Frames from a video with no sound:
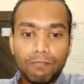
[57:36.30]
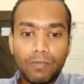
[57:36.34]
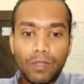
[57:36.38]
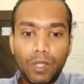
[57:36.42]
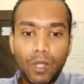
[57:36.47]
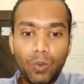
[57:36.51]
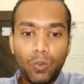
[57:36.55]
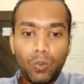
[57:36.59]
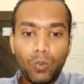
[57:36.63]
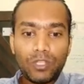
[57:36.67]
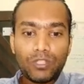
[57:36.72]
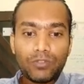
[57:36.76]

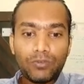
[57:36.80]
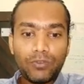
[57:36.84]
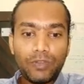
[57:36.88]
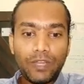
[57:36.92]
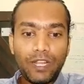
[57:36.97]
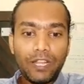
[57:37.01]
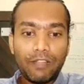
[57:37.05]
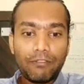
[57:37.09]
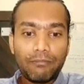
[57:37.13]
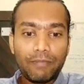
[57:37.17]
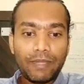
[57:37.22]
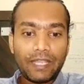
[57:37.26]
Which
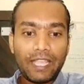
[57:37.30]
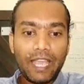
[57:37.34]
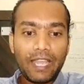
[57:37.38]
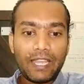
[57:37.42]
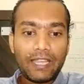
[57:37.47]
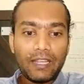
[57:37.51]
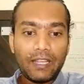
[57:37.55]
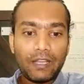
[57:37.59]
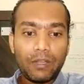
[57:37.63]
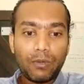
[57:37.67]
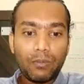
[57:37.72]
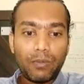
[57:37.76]
field of
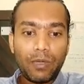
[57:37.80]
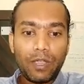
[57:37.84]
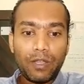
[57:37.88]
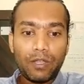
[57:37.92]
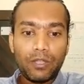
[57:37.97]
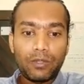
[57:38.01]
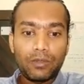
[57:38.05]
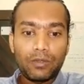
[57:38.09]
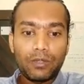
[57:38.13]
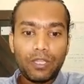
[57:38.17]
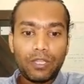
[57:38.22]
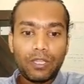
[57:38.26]
mechanical domain
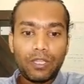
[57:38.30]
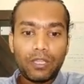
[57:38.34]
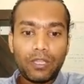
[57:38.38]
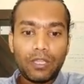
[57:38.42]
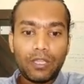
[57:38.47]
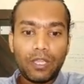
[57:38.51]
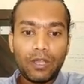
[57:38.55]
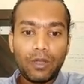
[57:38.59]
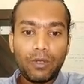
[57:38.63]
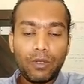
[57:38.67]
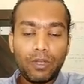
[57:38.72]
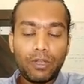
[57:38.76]
you
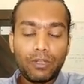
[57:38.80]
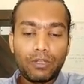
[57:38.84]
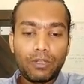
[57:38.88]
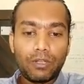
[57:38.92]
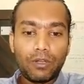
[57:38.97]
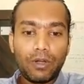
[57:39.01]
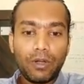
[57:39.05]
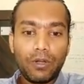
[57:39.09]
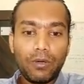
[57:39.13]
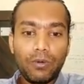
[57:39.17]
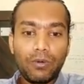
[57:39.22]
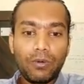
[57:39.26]
think are going to
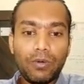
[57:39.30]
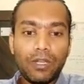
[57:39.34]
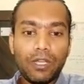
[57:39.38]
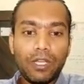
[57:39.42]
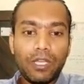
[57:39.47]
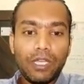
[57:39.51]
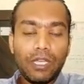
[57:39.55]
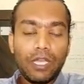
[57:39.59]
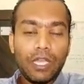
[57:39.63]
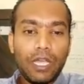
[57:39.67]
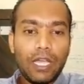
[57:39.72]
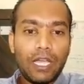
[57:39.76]
grow?
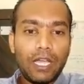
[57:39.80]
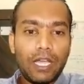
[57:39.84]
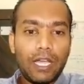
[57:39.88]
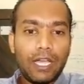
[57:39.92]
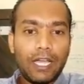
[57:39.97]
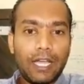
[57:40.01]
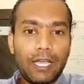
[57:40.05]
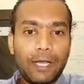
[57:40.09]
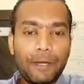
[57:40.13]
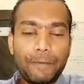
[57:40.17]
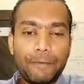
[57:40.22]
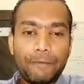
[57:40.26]

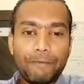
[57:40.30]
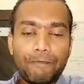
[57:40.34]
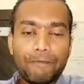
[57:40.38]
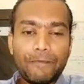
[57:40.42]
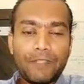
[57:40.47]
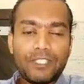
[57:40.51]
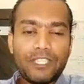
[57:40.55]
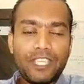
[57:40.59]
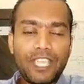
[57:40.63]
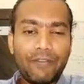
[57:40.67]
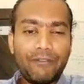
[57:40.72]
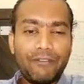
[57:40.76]

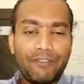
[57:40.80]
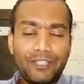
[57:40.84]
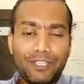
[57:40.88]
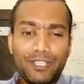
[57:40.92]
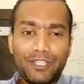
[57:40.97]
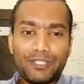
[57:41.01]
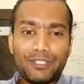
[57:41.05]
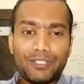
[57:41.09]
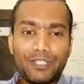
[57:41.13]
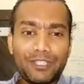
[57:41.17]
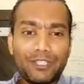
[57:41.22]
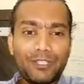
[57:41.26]
See, everything
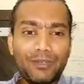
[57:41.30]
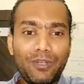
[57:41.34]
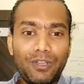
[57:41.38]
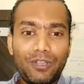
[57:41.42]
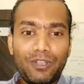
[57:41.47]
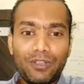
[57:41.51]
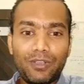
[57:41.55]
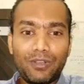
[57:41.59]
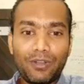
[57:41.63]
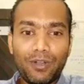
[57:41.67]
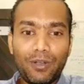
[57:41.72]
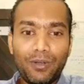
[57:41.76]
is just going
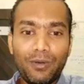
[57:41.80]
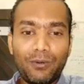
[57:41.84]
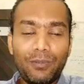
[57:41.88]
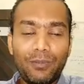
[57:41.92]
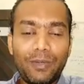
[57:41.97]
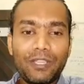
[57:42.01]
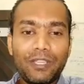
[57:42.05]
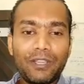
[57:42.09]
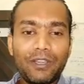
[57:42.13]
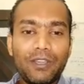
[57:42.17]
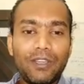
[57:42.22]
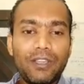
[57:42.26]
to grow,
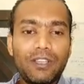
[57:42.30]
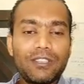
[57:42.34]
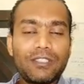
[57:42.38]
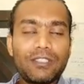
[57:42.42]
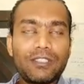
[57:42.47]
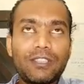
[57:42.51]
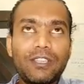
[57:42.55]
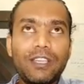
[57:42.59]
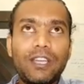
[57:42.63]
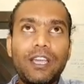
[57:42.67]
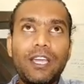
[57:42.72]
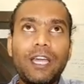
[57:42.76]

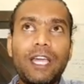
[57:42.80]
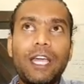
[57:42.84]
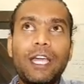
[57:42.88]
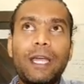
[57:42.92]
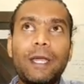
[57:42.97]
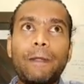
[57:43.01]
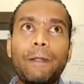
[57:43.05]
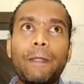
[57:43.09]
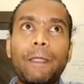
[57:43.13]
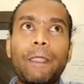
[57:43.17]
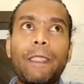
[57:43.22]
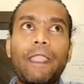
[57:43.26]
because
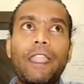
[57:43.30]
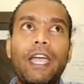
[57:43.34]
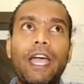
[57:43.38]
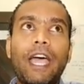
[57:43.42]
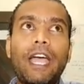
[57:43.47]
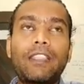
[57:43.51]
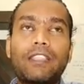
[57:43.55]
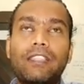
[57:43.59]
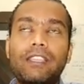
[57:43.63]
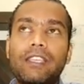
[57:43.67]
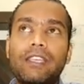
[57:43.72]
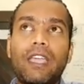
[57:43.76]

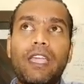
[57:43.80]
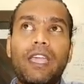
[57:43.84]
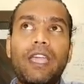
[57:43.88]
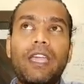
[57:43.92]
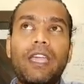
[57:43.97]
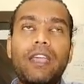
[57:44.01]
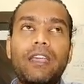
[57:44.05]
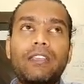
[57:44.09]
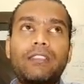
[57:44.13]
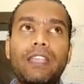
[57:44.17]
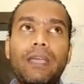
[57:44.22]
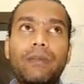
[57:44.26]
I think
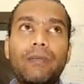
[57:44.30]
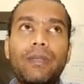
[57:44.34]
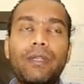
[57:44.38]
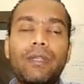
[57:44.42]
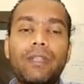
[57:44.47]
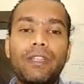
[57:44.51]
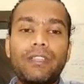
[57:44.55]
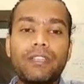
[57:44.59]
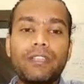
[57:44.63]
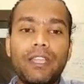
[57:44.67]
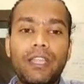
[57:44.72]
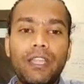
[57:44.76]
some
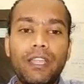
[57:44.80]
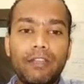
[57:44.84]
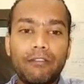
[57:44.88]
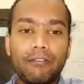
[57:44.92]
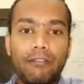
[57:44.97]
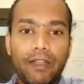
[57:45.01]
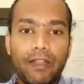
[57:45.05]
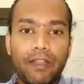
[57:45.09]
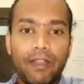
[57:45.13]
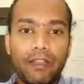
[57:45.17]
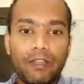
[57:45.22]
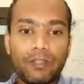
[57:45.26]
areas getting
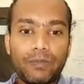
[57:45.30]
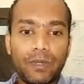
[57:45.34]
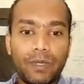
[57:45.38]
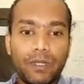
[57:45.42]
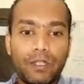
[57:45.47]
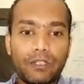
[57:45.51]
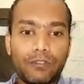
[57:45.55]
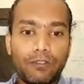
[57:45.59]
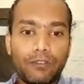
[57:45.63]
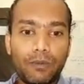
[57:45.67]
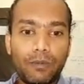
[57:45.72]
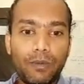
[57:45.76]
affected is
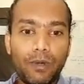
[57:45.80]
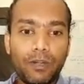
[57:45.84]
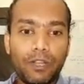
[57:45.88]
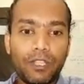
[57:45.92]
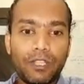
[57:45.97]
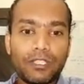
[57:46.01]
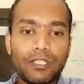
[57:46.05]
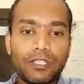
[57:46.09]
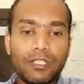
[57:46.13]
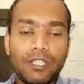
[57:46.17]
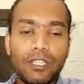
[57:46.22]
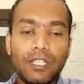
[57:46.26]
because of
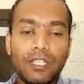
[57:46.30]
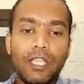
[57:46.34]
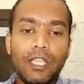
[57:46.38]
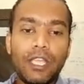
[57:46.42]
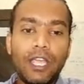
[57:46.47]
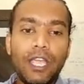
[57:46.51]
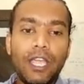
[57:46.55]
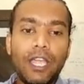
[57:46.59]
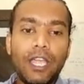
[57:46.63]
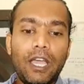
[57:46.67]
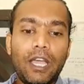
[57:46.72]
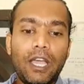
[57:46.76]
robotics
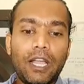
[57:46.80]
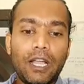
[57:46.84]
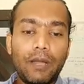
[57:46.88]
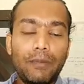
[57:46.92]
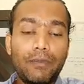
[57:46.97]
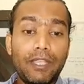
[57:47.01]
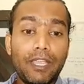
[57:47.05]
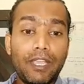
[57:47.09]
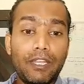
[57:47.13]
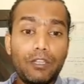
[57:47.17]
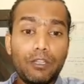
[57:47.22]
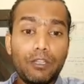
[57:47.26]

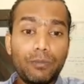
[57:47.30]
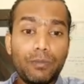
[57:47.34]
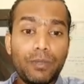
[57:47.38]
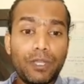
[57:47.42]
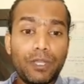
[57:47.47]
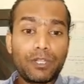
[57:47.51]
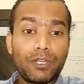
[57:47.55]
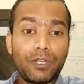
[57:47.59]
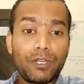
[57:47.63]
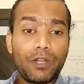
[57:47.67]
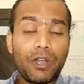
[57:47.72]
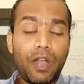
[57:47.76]
coming into a
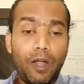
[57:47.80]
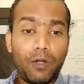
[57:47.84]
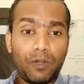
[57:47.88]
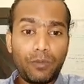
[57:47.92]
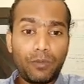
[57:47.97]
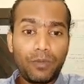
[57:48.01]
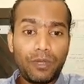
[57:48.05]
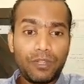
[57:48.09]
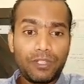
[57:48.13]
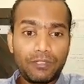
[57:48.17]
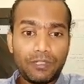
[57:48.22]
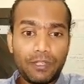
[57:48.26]
picture,
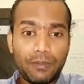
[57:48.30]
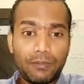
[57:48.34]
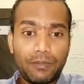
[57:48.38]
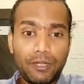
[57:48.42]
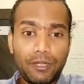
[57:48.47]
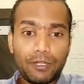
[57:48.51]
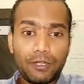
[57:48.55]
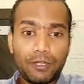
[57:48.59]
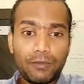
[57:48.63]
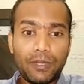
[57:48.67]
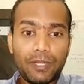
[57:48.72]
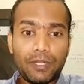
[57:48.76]
automation
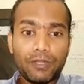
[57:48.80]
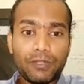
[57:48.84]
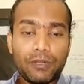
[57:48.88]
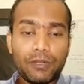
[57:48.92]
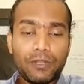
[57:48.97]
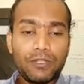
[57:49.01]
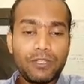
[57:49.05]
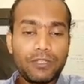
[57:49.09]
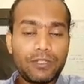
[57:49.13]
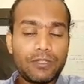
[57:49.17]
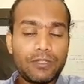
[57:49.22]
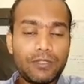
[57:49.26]
coming into a
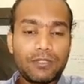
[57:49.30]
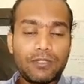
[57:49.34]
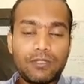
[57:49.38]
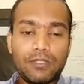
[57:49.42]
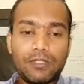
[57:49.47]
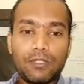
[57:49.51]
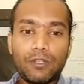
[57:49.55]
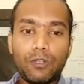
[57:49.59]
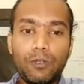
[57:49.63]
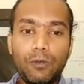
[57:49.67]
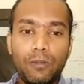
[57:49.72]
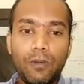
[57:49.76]
picture, just
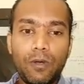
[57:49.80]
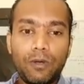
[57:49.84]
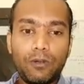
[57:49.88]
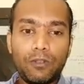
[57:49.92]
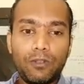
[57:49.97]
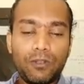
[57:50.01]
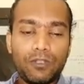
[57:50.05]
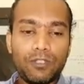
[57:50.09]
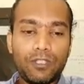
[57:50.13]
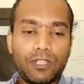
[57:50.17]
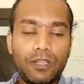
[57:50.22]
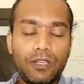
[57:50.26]
scoop out
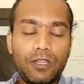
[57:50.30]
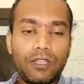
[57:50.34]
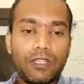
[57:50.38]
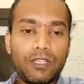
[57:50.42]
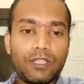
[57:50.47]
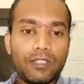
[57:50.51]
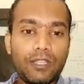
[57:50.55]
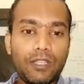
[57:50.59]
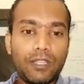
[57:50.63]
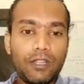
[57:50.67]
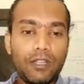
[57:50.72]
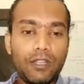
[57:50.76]
those
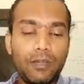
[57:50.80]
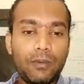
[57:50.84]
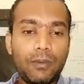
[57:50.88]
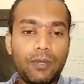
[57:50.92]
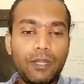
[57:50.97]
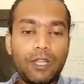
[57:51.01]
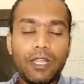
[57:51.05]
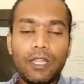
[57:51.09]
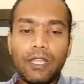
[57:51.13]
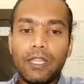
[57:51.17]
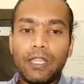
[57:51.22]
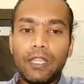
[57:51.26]
areas a little
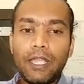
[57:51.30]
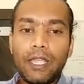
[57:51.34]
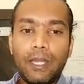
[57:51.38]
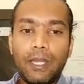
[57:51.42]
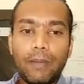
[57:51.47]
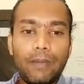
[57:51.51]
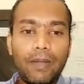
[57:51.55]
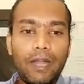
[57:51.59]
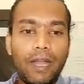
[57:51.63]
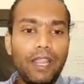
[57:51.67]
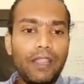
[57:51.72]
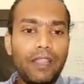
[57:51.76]
bit.
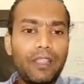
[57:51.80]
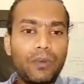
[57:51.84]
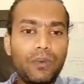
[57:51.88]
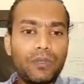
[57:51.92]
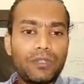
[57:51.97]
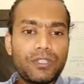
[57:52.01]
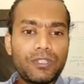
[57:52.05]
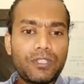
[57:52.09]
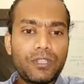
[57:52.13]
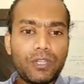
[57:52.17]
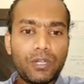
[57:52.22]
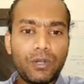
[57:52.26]
But anything
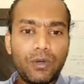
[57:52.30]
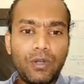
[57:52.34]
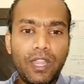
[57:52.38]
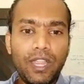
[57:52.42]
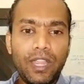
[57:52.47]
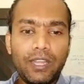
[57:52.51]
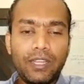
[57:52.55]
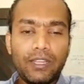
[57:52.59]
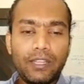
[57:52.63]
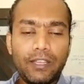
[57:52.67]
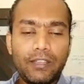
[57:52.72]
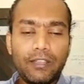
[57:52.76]
which is
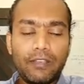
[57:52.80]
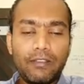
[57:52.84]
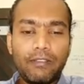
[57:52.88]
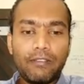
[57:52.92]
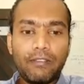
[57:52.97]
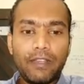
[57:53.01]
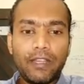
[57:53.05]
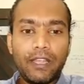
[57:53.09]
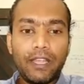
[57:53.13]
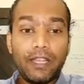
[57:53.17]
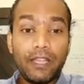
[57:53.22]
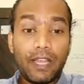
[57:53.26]

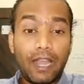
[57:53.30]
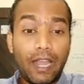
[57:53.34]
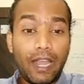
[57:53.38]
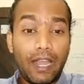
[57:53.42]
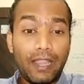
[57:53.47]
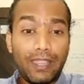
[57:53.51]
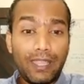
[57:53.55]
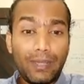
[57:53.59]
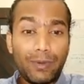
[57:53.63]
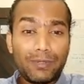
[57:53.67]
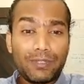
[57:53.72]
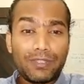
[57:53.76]
creative,
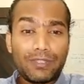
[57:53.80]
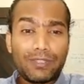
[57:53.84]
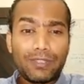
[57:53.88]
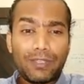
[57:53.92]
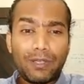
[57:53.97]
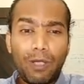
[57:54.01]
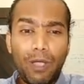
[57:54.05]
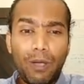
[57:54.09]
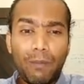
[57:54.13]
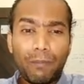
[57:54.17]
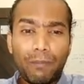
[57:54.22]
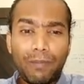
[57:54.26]
anything which is
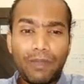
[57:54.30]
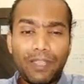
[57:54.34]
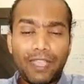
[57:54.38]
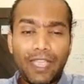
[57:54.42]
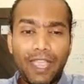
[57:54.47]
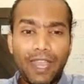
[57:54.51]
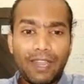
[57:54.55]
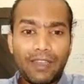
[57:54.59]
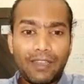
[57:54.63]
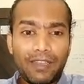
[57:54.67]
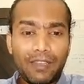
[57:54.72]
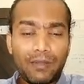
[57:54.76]

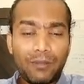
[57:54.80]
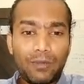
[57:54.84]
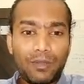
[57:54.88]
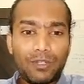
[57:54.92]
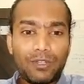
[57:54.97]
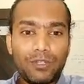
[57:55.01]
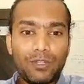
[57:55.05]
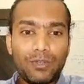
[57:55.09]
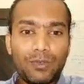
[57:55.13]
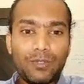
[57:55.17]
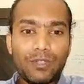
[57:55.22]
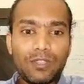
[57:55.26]
complicated,
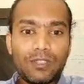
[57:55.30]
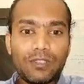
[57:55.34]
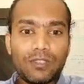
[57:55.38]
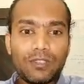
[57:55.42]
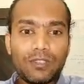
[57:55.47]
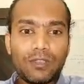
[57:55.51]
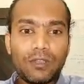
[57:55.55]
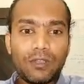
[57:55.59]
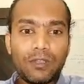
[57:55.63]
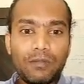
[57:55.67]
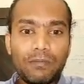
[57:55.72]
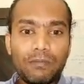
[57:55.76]
which
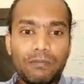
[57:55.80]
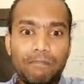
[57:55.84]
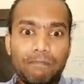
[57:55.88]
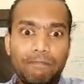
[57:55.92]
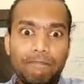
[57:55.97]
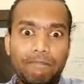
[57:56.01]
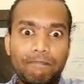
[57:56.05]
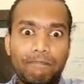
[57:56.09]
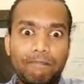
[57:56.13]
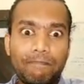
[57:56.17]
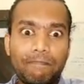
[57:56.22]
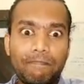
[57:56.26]
uses
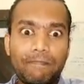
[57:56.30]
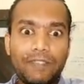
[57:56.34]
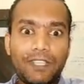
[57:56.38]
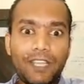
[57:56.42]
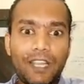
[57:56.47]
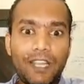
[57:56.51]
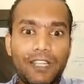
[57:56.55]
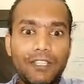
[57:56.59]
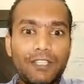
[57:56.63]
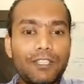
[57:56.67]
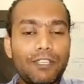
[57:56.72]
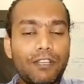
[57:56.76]

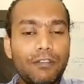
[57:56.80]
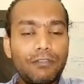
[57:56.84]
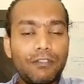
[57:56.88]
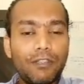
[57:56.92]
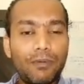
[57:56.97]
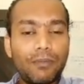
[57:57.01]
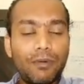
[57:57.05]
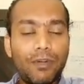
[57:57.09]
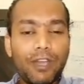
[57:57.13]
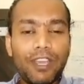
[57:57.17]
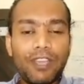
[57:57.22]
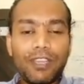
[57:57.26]
challenging of
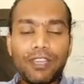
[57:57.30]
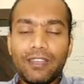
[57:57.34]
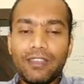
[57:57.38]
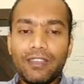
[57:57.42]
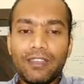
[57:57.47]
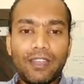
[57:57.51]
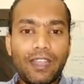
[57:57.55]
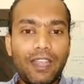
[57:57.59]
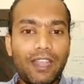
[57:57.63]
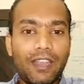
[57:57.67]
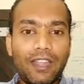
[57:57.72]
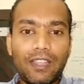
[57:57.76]
your
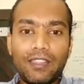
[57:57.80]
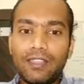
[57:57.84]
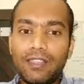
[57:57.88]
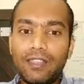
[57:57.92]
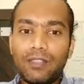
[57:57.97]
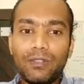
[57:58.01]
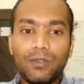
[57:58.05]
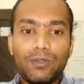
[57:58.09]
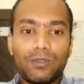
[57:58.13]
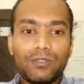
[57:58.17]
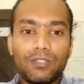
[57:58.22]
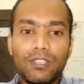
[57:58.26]
brain, and I
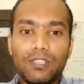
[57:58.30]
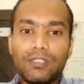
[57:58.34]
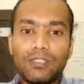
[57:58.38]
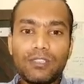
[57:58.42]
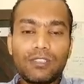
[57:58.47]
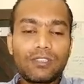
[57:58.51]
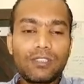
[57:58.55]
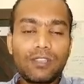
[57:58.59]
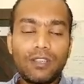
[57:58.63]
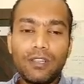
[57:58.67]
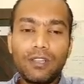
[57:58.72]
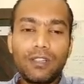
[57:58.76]
think those things
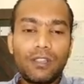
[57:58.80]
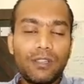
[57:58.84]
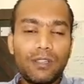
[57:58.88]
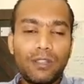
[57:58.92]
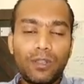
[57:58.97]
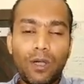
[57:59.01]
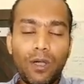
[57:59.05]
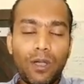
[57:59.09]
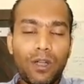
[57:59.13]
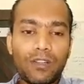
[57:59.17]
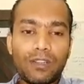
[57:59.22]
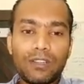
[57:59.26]
are still
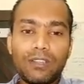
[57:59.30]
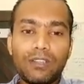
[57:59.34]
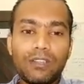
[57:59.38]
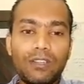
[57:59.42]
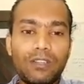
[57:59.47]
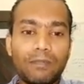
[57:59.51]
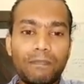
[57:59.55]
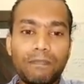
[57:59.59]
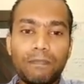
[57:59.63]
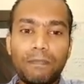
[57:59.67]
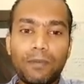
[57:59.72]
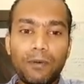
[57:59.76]
not
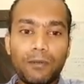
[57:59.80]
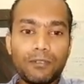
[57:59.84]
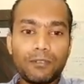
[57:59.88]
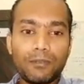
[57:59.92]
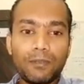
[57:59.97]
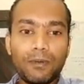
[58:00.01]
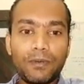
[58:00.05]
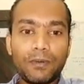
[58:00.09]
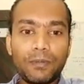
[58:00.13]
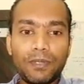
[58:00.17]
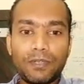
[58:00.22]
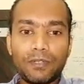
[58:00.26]

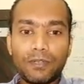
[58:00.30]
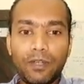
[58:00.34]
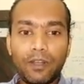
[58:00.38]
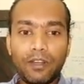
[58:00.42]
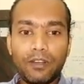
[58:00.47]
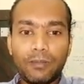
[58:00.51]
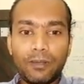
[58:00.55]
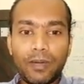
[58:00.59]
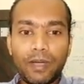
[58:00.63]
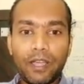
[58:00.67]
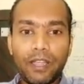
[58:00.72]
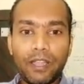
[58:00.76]
possible to be
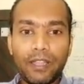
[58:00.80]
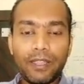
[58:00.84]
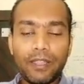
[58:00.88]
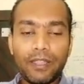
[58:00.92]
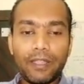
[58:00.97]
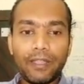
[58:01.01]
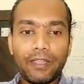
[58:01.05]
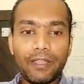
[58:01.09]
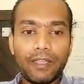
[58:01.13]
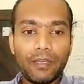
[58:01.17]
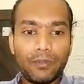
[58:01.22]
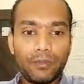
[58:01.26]
solved
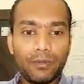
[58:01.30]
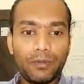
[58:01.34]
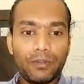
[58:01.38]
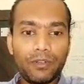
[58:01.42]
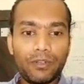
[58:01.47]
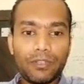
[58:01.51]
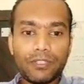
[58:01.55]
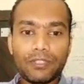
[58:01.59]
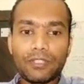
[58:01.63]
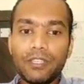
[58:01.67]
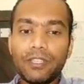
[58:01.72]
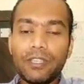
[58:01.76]
by
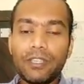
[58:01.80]
computers.